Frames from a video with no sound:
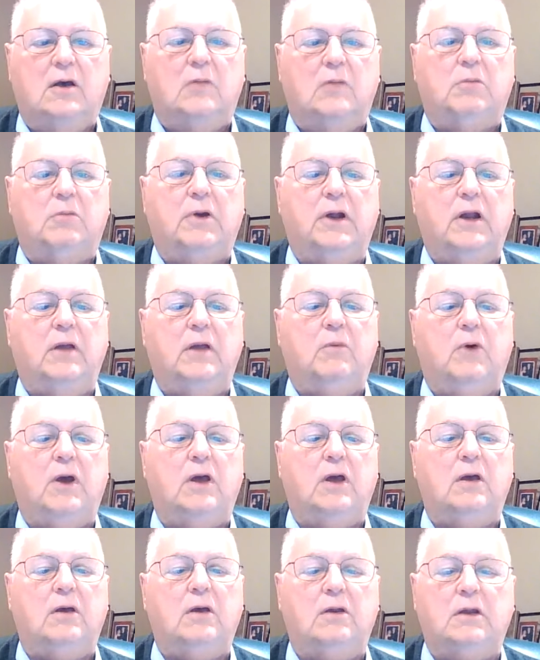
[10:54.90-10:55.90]
But
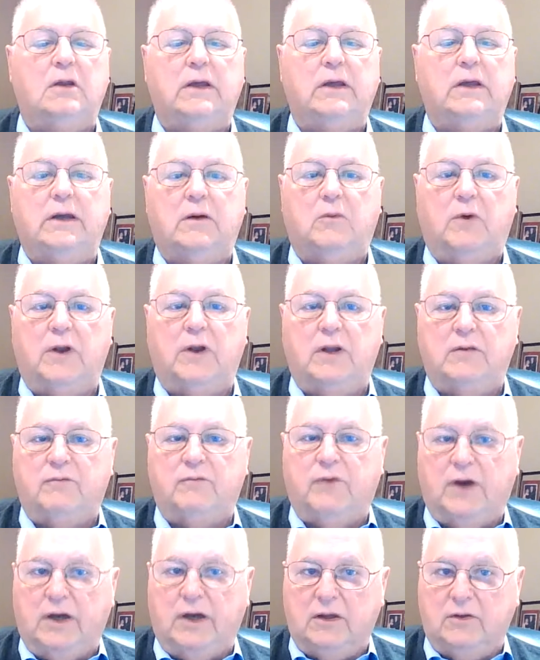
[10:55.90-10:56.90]
anyway, you know, one of the
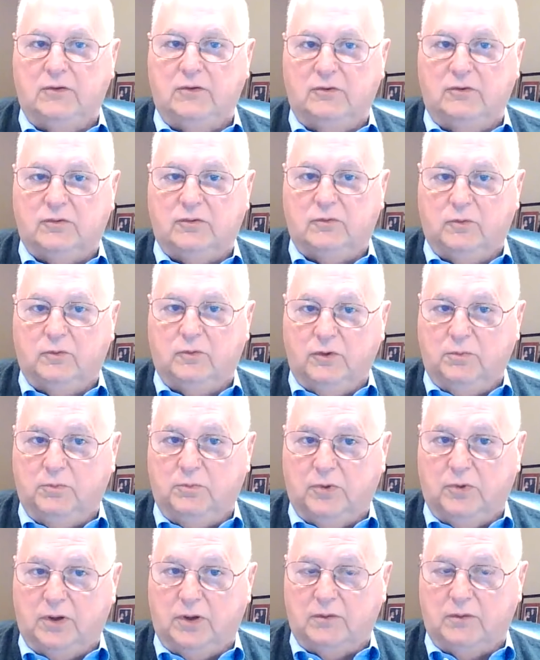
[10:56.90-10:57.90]
values of
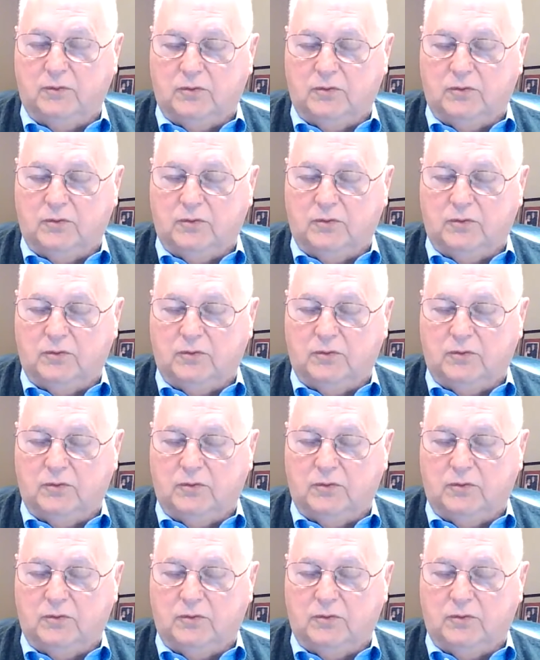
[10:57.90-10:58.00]
WorthPoint,